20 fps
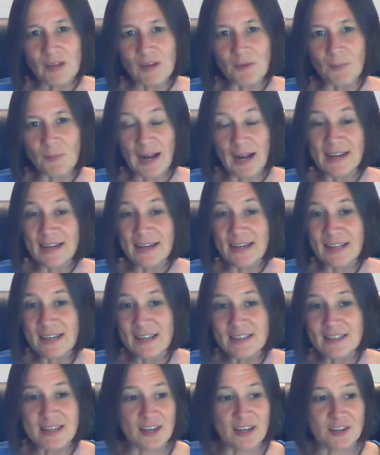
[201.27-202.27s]
What I
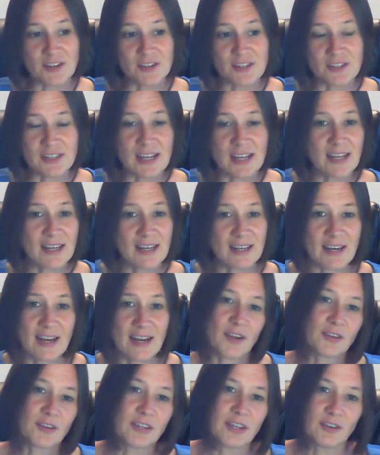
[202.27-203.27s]
needed to understand, and
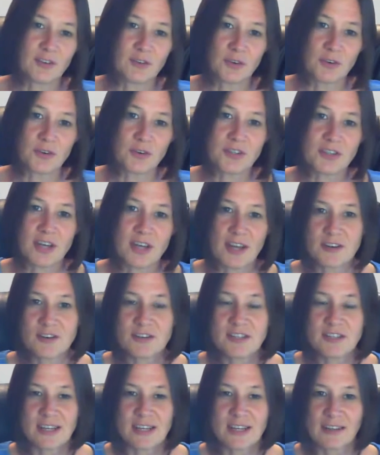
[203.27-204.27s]
I only grew to
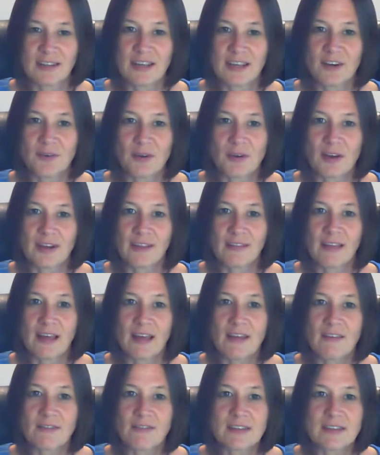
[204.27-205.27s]
understand later on in
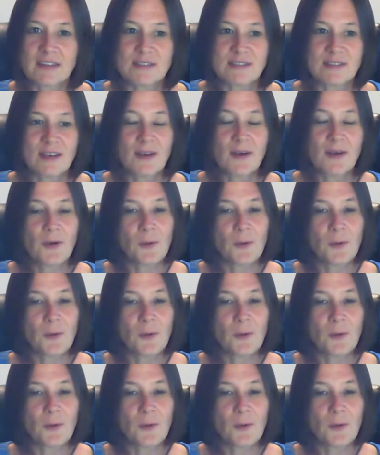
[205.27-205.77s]
life, is